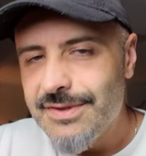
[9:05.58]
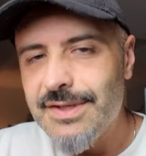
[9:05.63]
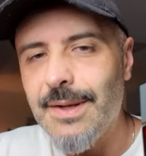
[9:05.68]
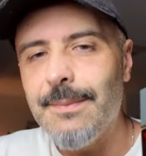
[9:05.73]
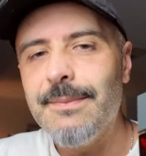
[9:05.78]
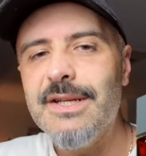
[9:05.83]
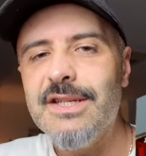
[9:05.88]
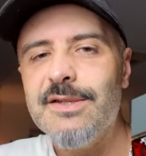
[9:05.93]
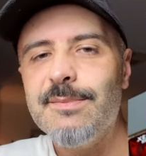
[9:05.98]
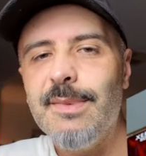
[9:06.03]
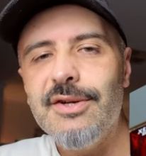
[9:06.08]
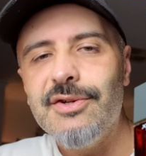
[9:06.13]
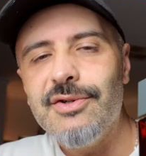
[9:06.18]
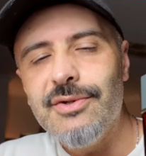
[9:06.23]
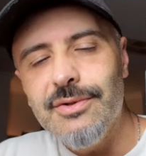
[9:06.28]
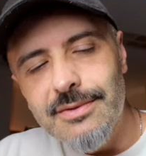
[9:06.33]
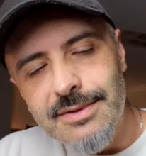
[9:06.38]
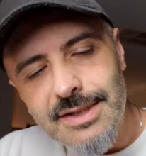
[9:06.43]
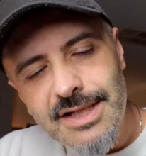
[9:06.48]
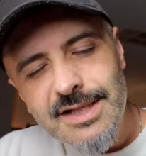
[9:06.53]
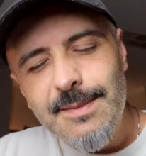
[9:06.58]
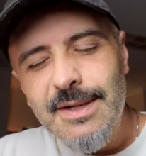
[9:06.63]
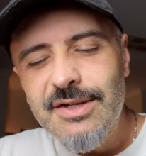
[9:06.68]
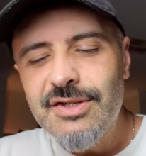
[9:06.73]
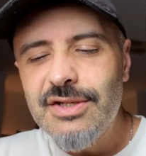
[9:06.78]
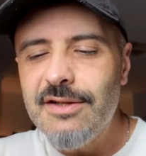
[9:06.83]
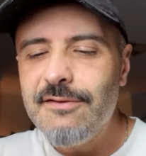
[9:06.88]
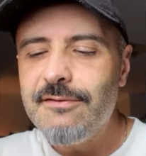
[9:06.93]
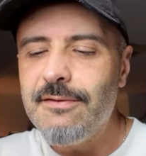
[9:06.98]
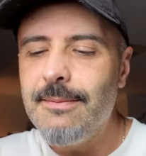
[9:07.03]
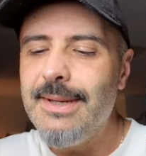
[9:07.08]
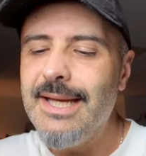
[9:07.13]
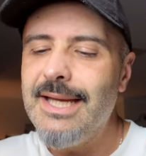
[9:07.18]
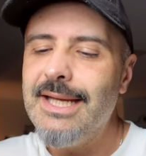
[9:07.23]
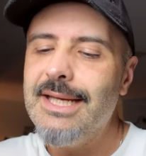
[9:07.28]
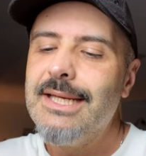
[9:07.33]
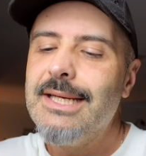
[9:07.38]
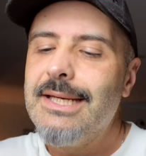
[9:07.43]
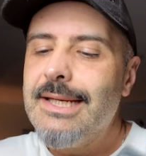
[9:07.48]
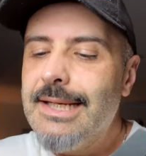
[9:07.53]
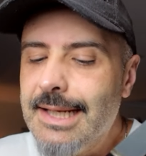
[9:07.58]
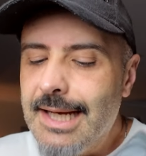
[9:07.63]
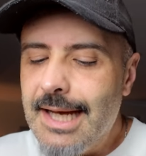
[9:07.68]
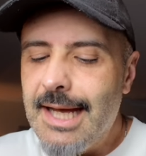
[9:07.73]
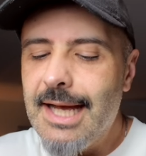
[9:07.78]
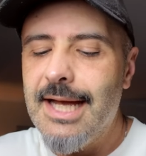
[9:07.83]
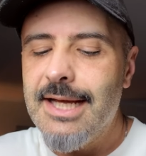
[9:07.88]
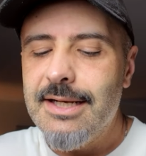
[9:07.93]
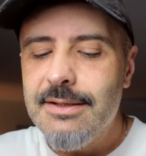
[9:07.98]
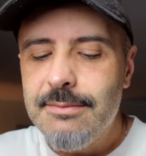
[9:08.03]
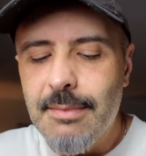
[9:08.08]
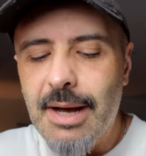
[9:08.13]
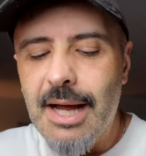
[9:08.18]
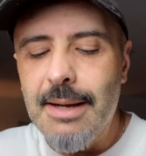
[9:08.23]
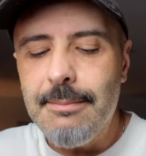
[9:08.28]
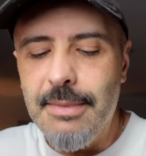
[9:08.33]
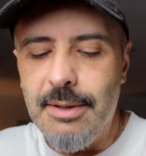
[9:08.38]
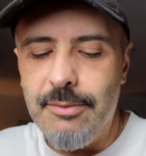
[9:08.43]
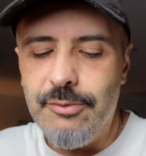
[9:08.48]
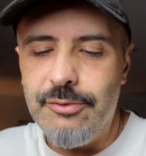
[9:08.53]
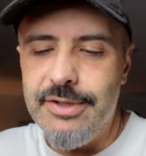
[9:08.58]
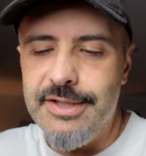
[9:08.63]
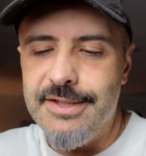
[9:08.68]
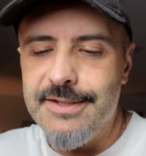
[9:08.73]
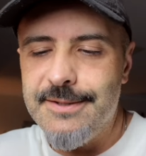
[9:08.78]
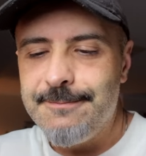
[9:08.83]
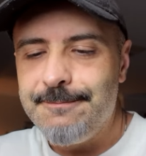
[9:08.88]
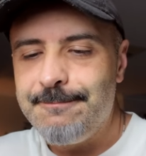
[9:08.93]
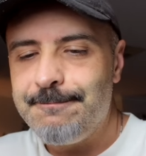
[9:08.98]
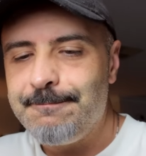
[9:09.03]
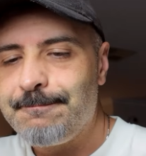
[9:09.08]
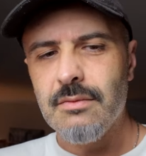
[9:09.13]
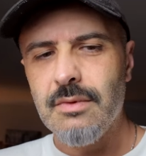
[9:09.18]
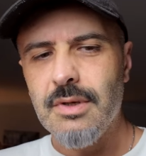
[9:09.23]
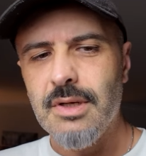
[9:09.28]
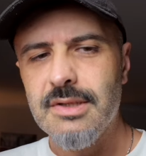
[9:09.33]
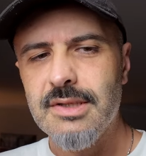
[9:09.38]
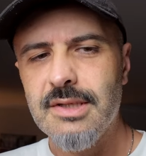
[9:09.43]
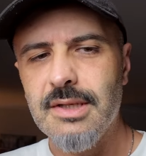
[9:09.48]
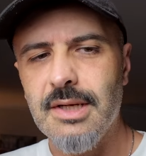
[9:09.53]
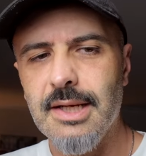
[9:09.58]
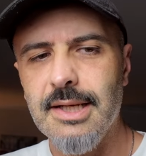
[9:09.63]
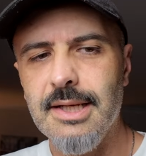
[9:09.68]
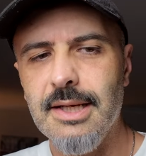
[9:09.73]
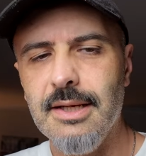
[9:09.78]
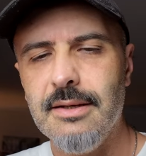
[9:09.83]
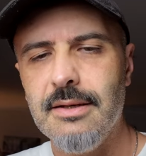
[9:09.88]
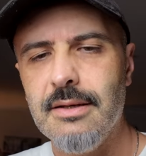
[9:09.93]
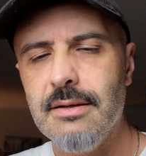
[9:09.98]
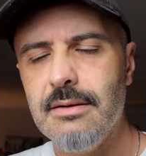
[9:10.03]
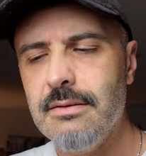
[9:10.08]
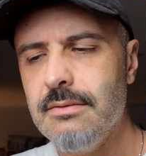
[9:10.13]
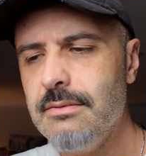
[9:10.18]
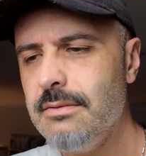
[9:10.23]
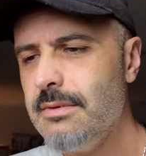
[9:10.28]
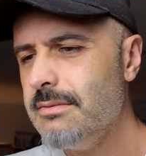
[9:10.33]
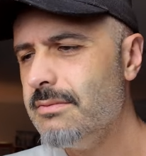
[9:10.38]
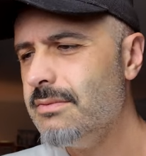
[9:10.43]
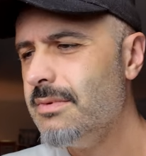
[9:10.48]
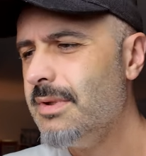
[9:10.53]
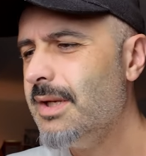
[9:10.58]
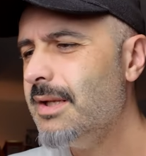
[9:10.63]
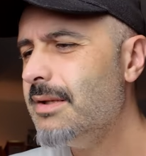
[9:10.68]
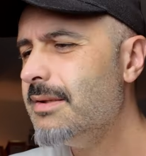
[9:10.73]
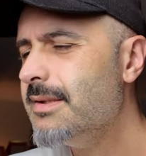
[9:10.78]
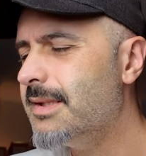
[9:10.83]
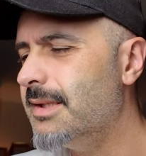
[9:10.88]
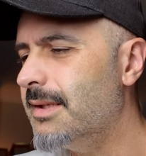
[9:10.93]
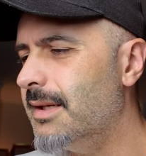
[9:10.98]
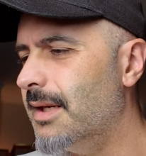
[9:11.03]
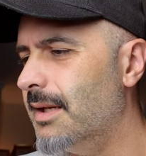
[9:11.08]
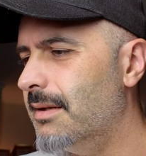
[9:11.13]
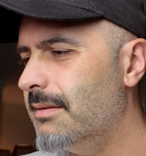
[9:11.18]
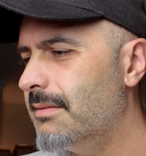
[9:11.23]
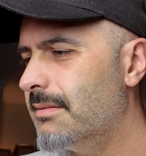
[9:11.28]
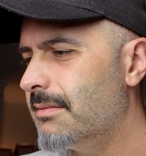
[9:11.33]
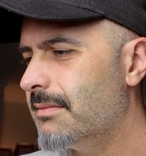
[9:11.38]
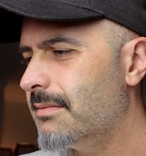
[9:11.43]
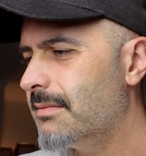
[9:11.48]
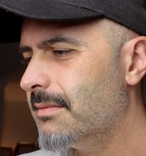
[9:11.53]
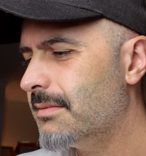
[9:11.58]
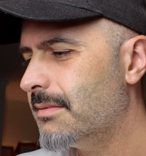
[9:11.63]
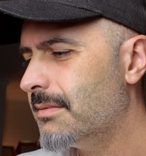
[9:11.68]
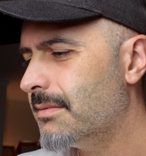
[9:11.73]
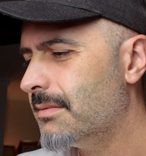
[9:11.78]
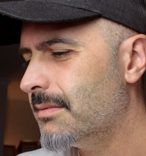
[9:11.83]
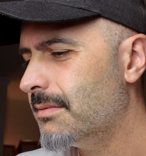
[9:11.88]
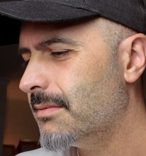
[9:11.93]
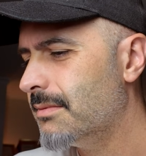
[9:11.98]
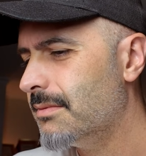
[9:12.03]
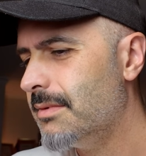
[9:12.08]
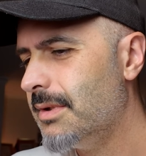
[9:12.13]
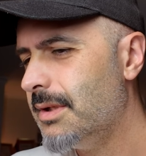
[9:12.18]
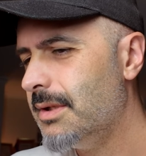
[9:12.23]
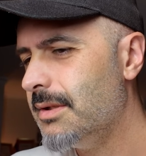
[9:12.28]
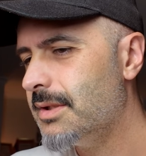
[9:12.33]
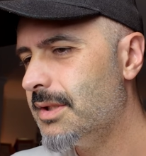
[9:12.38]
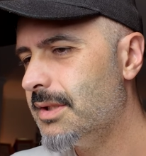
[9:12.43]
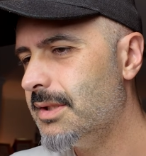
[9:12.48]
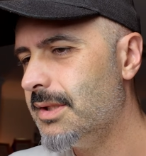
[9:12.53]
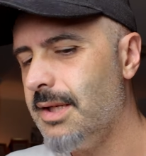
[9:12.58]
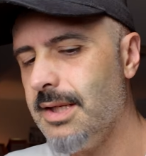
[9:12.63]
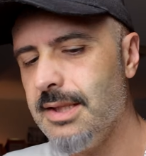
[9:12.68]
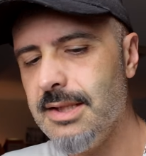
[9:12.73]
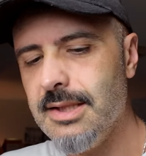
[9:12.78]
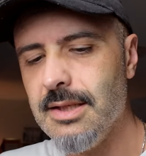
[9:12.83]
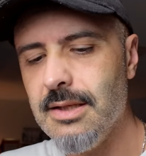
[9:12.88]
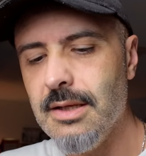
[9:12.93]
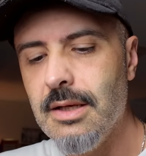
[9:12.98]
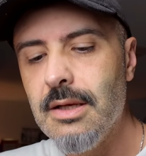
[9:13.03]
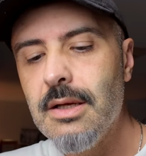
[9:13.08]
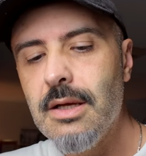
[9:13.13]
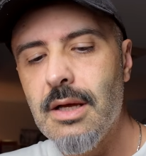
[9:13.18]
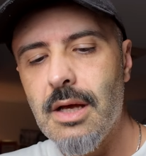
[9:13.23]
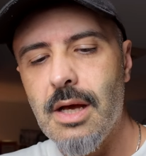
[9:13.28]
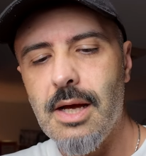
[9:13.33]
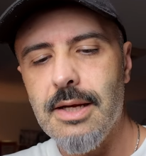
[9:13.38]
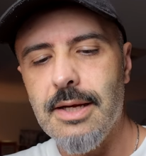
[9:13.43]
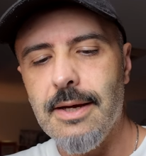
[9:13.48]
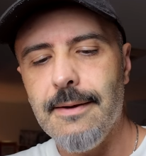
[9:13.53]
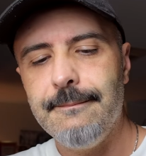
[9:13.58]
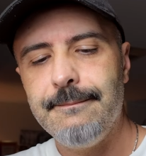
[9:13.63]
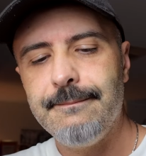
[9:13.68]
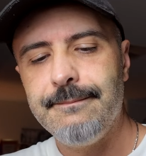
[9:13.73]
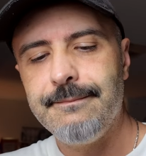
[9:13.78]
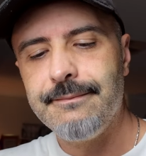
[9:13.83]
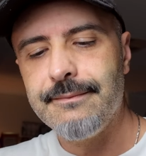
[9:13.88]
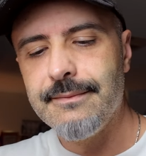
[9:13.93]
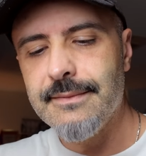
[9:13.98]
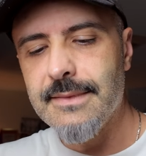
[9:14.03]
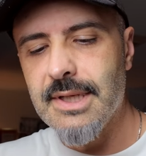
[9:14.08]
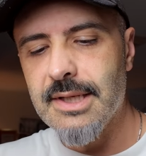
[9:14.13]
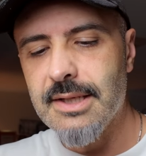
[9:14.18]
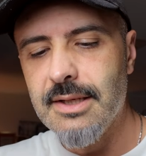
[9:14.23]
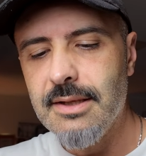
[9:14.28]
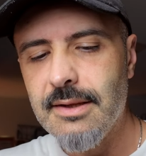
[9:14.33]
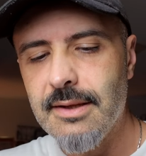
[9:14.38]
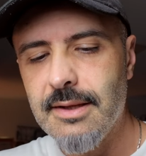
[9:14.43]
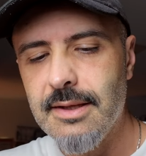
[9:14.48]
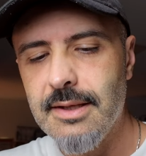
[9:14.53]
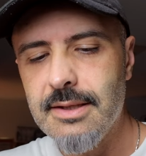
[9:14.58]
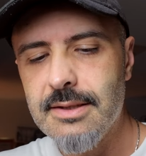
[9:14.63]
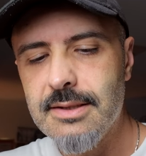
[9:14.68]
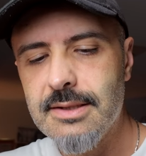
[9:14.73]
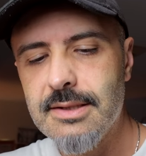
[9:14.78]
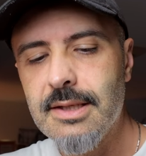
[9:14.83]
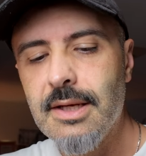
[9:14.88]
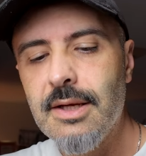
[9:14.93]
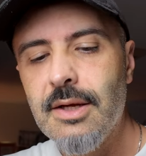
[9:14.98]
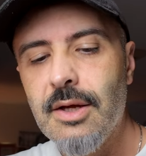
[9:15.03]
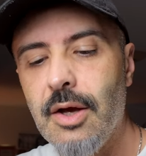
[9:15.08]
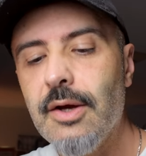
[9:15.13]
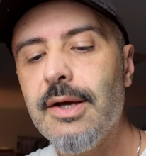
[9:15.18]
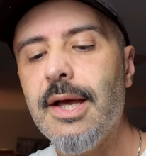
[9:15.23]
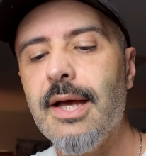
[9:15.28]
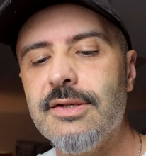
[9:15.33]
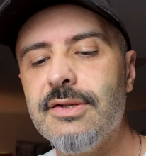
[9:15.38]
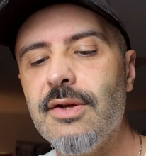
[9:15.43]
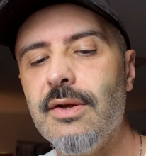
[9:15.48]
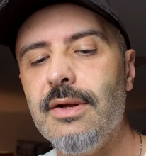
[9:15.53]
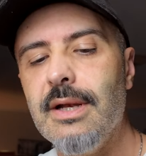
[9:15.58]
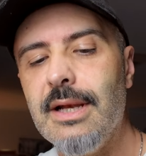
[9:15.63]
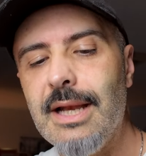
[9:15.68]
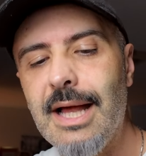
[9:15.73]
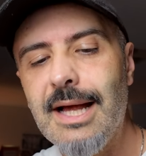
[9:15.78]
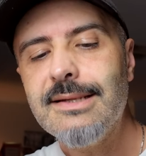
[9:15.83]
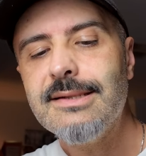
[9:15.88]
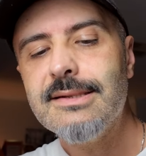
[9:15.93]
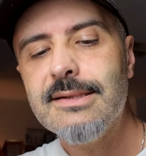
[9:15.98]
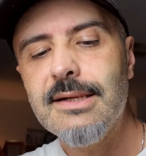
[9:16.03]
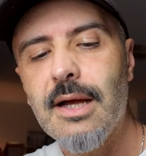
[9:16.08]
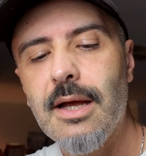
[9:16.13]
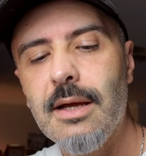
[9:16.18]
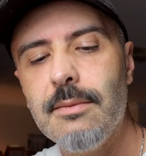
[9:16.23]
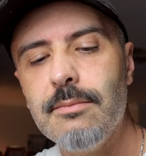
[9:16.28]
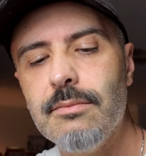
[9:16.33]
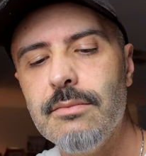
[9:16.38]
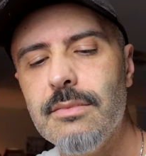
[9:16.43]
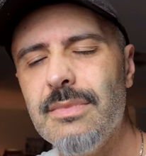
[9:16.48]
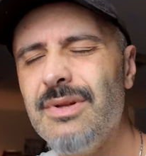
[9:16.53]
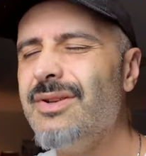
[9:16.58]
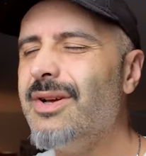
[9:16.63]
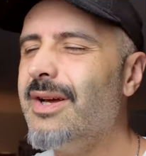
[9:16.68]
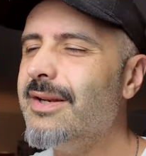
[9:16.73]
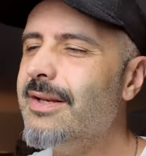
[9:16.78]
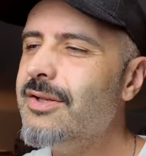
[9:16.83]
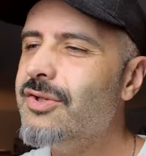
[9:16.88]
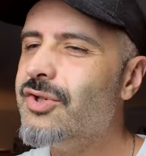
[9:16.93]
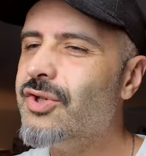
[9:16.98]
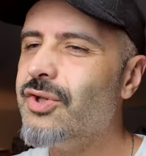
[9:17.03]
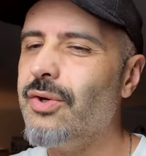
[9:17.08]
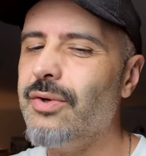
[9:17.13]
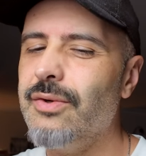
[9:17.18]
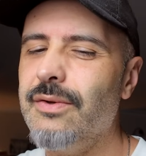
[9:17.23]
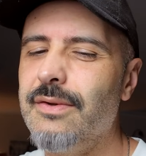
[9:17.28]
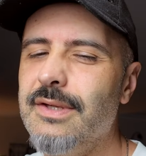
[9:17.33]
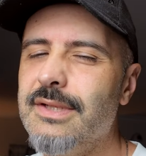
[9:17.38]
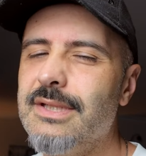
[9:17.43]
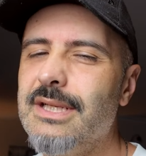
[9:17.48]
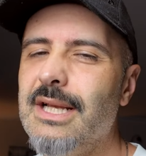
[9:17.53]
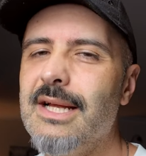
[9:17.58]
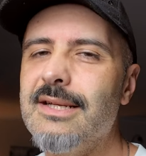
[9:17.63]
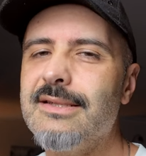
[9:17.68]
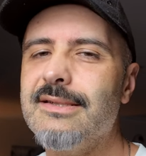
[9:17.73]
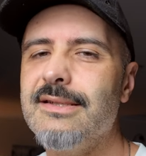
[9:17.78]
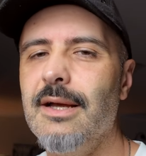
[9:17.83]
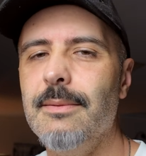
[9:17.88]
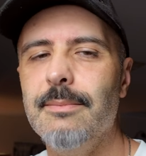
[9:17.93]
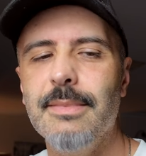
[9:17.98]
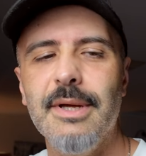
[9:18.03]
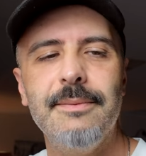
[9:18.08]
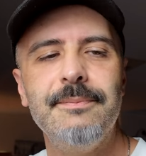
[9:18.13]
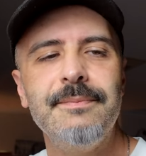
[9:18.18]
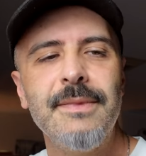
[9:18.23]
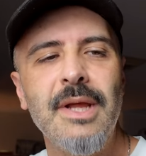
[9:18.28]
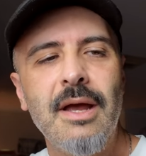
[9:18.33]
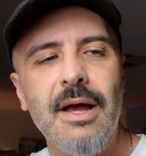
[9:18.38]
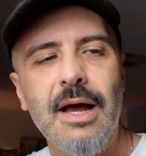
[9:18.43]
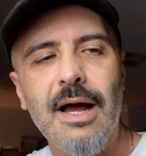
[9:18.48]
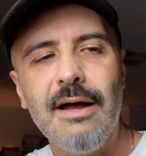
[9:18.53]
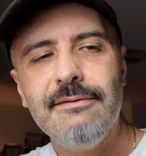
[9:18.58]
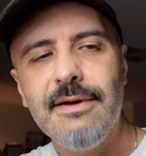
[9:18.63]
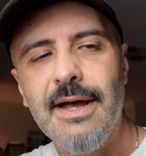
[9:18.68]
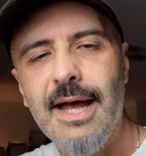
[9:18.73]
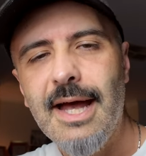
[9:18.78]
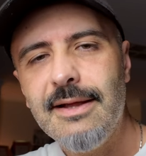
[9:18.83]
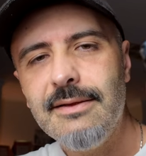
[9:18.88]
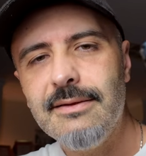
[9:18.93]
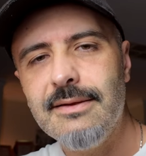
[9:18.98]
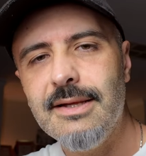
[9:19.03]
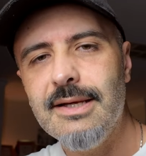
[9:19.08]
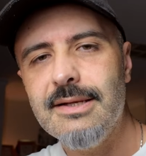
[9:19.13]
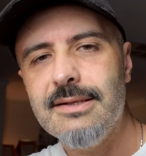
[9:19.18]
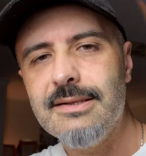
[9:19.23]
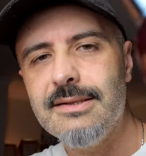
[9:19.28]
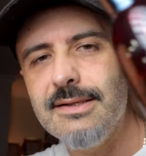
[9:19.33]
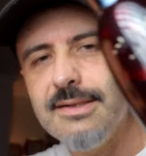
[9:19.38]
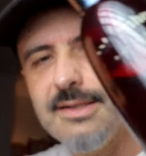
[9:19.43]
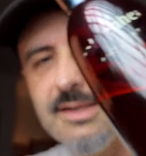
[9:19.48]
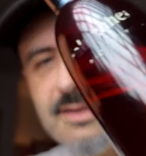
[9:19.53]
something special, especially for me and my memories. What else did I get? What else did I? What else did I get? Oh yeah, I got this. Okay, so last time, no, I didn't show you this last time, but I've had this.